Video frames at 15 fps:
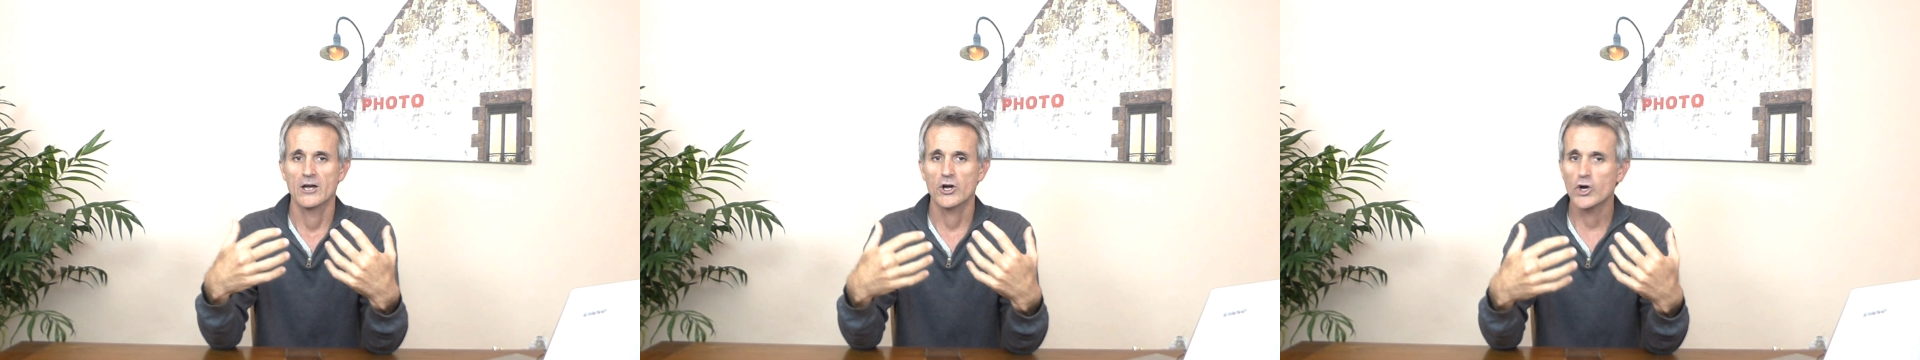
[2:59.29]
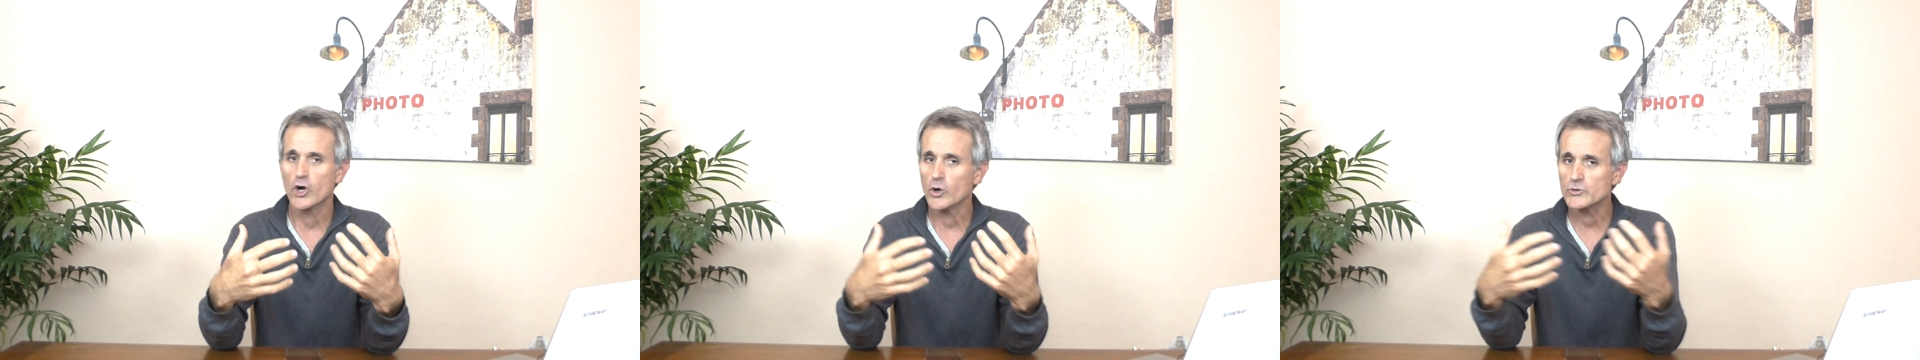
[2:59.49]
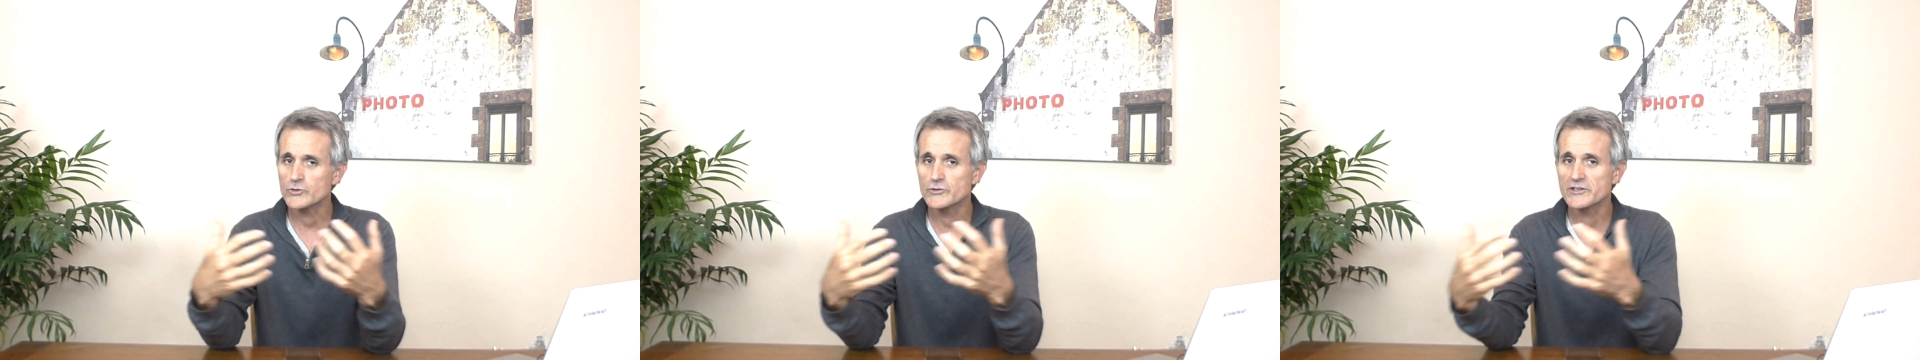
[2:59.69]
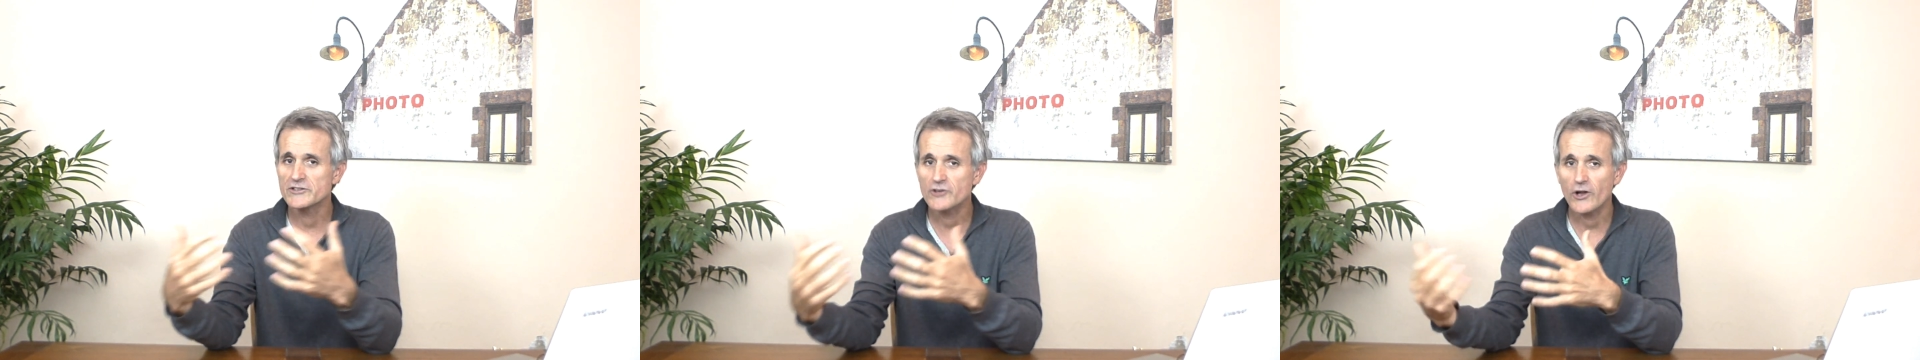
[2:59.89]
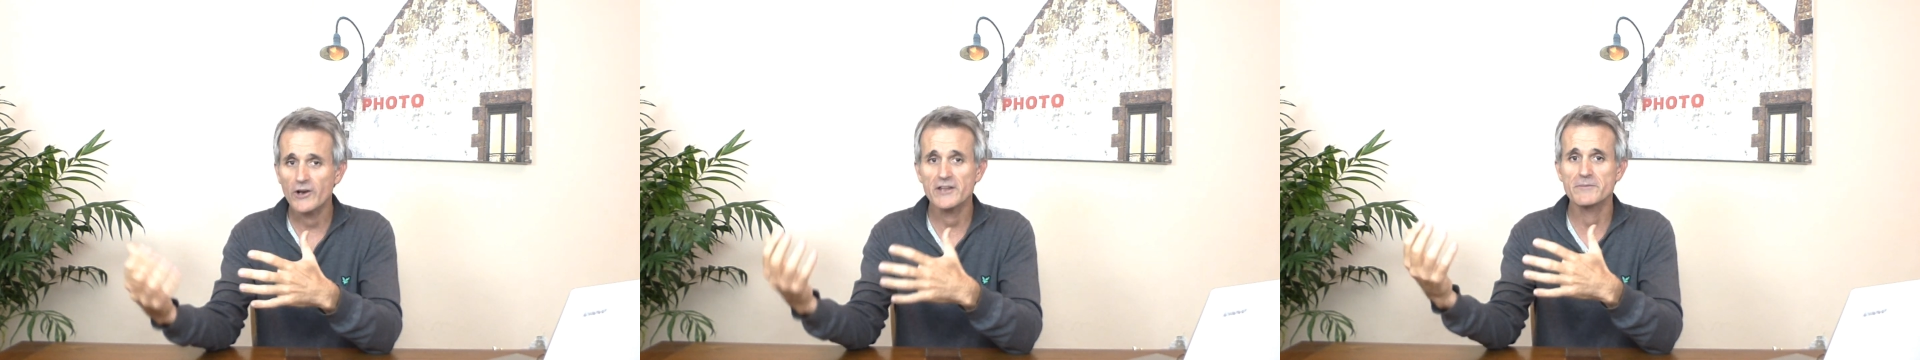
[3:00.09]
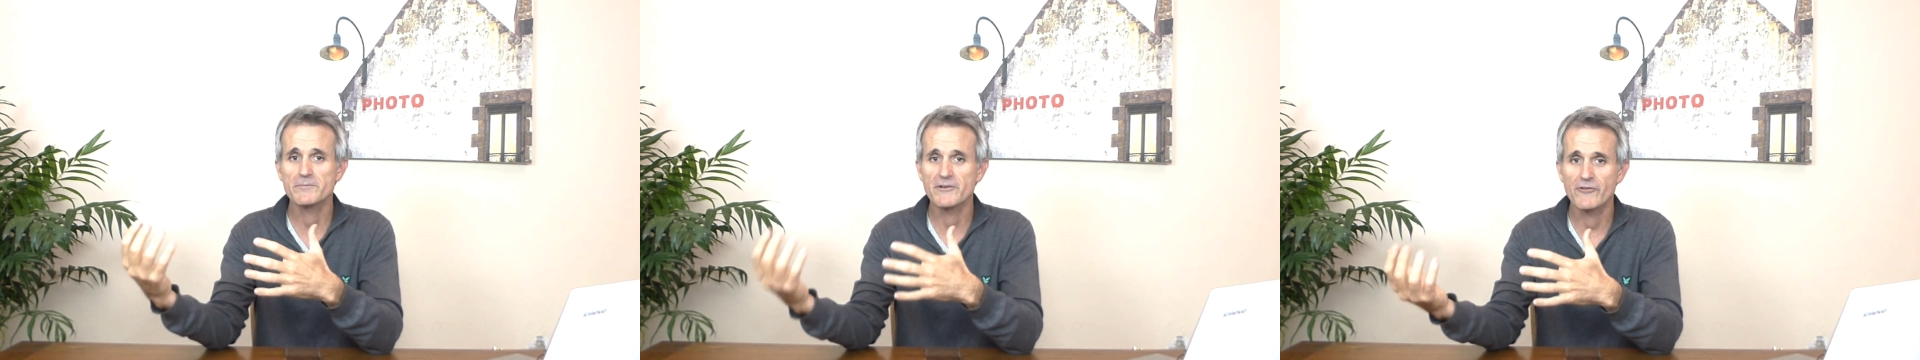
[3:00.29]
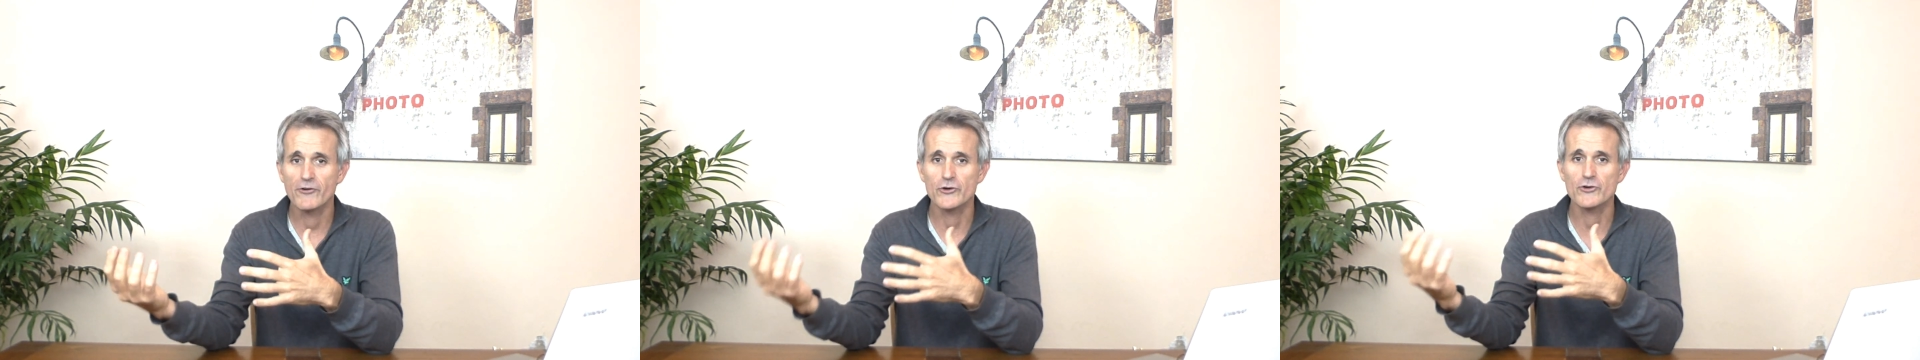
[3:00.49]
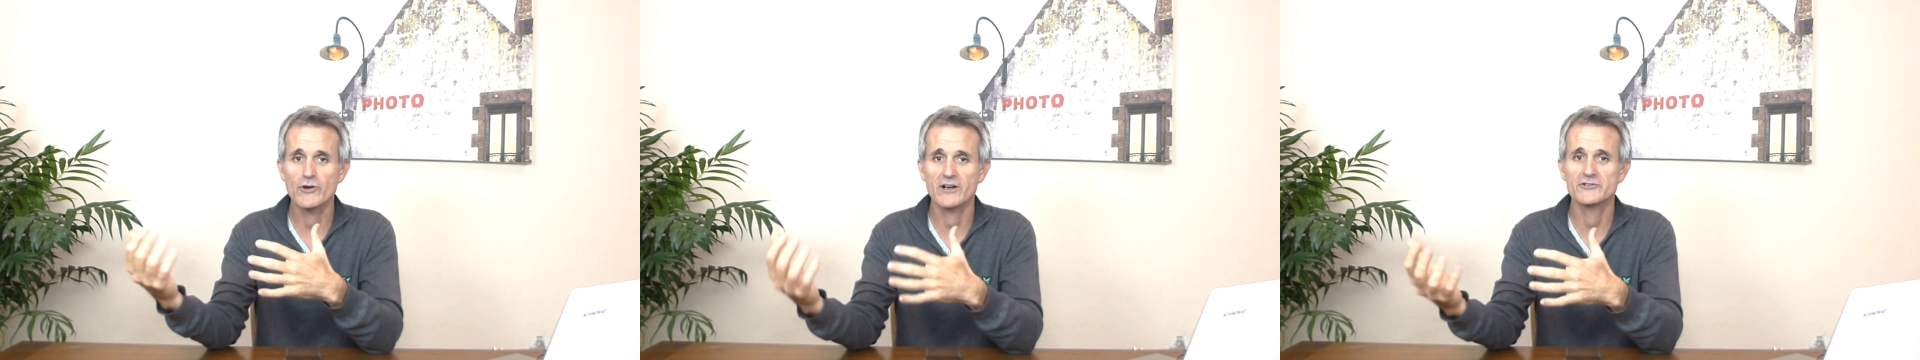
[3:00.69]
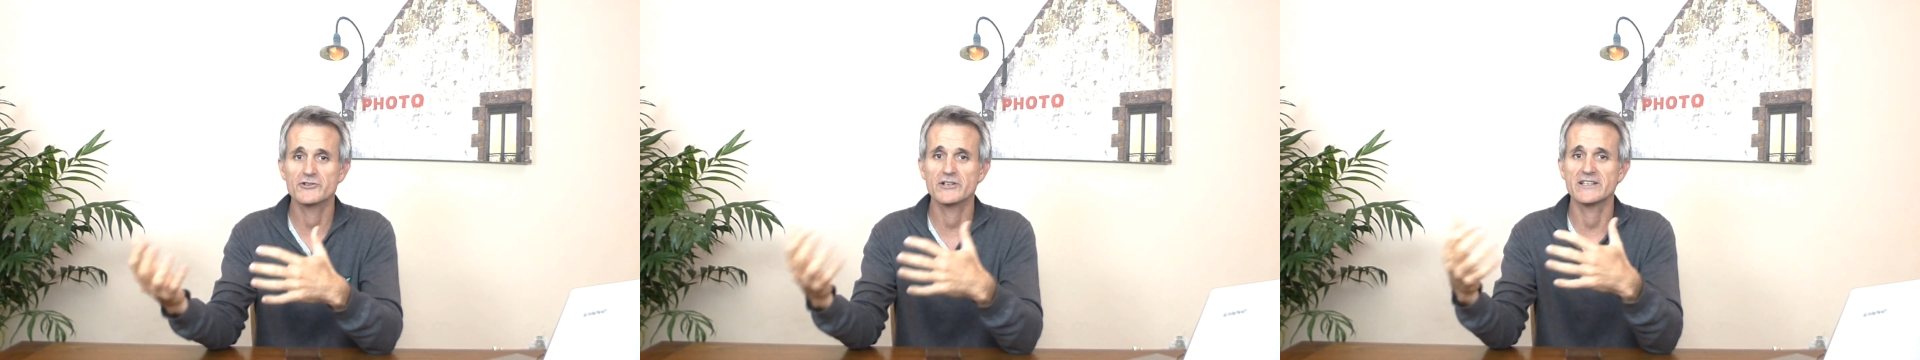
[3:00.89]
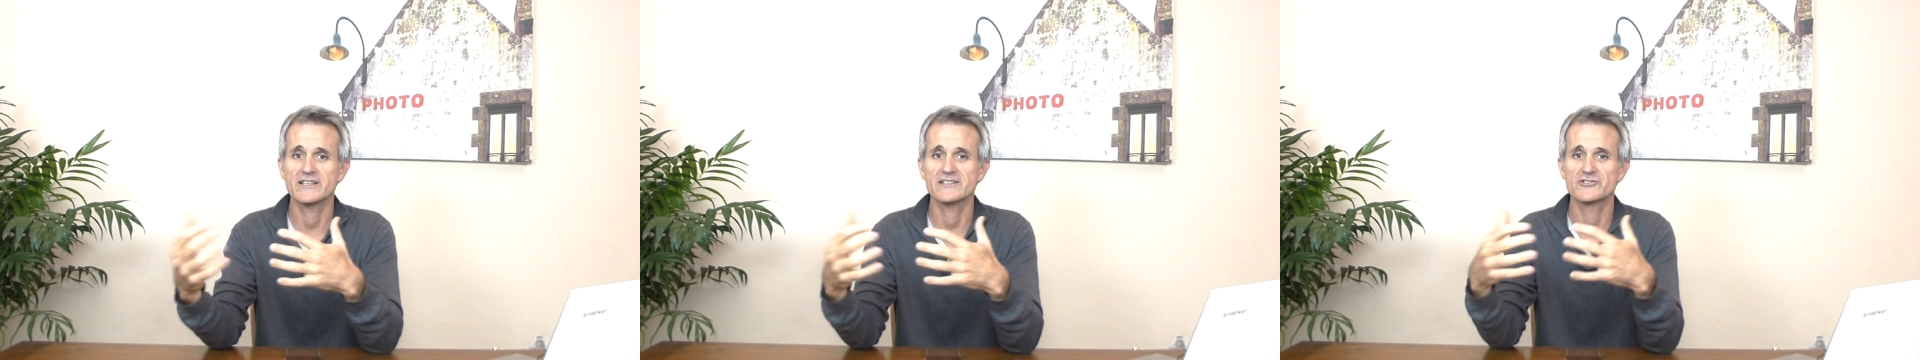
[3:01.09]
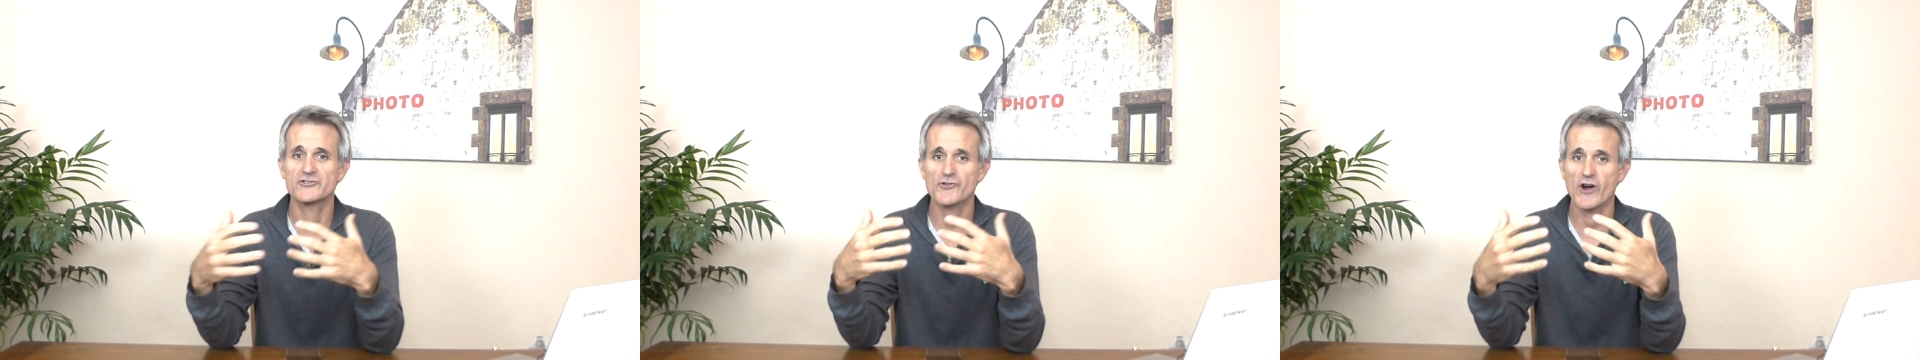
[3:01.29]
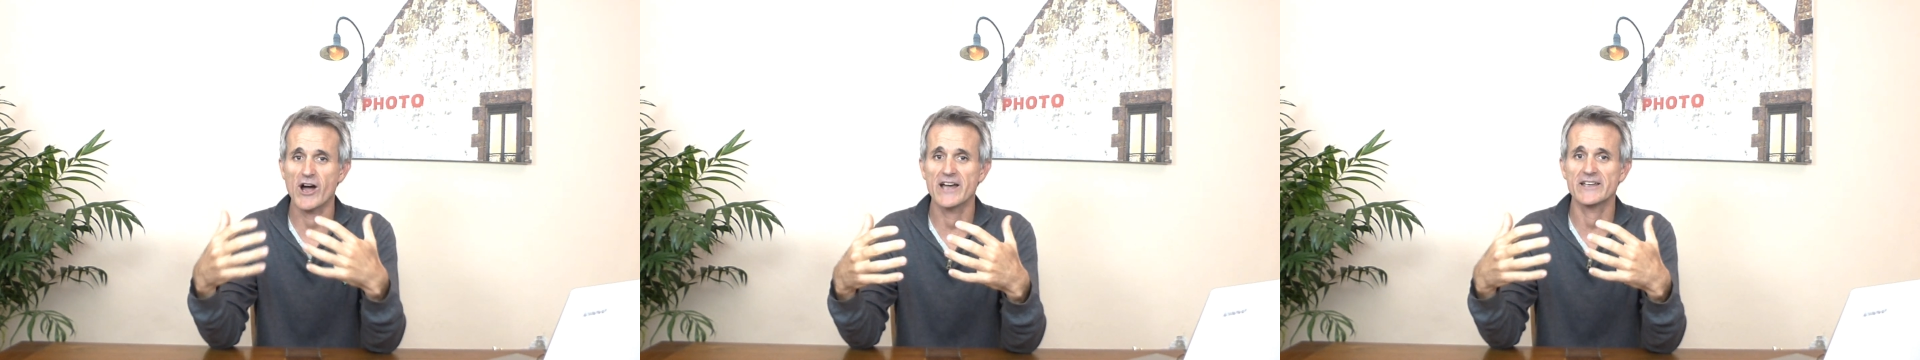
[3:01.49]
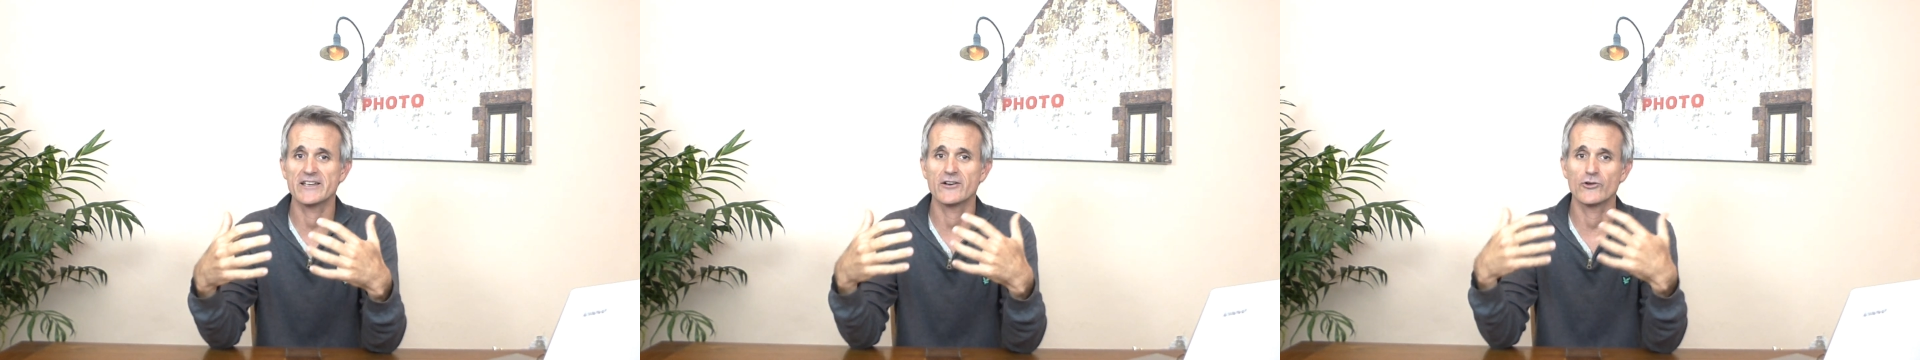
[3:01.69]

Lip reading: go to the toilet before you actually try